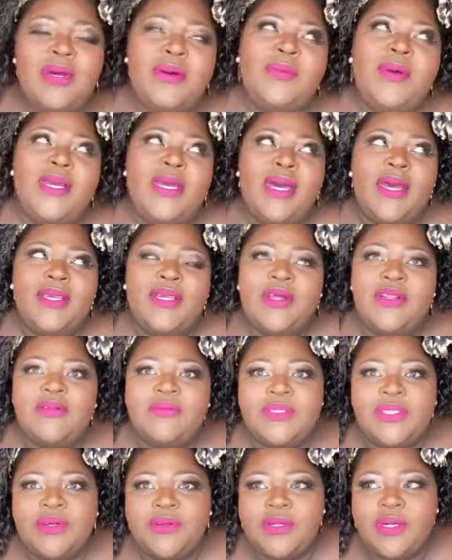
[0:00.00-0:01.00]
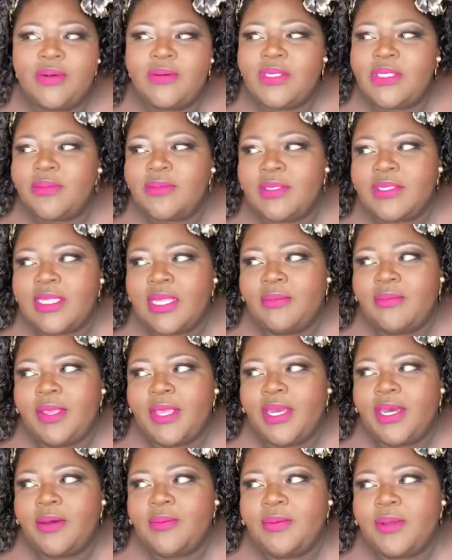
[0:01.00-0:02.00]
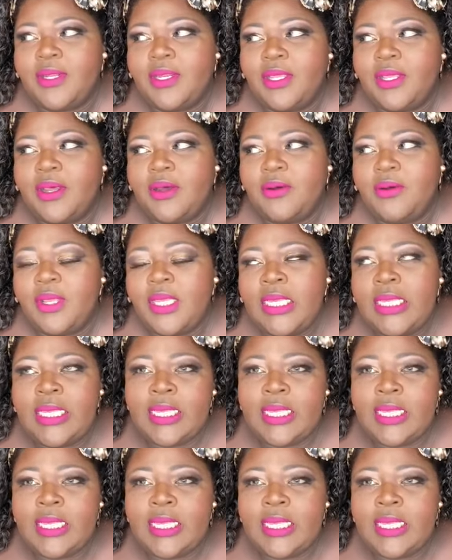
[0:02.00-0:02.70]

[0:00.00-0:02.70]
Oh my God, y'all, I'm so nervous about that makeup video.